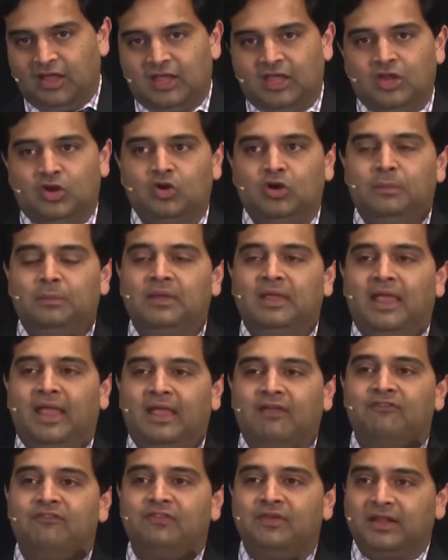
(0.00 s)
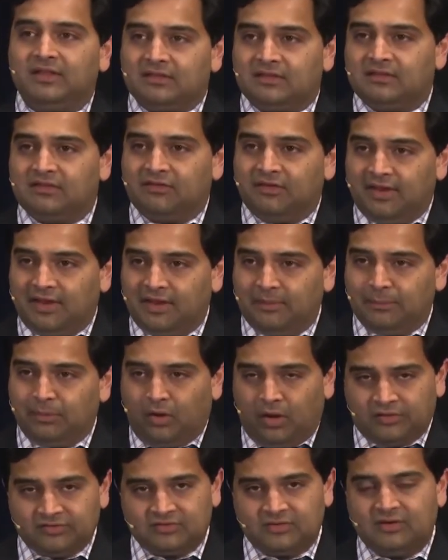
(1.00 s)
He could be a FLT3
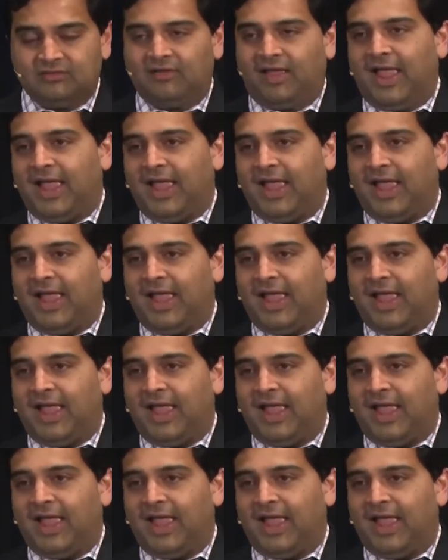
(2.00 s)
positive